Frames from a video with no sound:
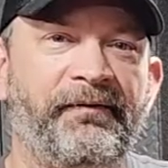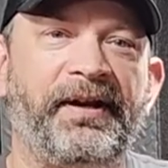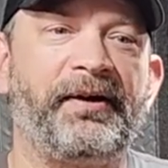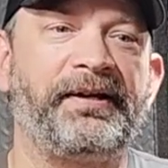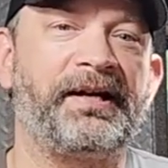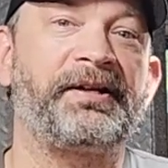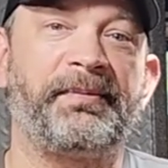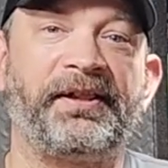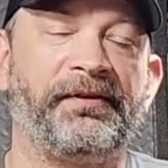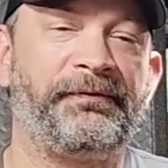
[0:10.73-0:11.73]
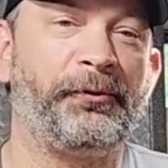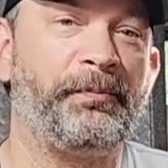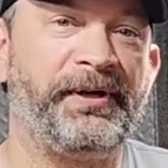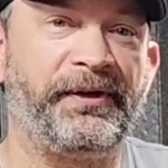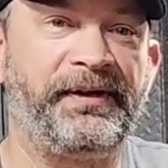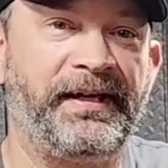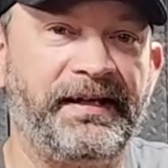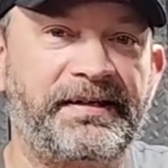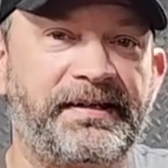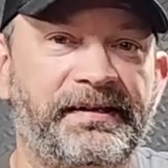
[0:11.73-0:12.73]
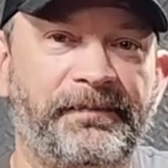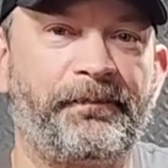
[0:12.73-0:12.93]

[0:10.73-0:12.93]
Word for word: video I talked about the full build kits.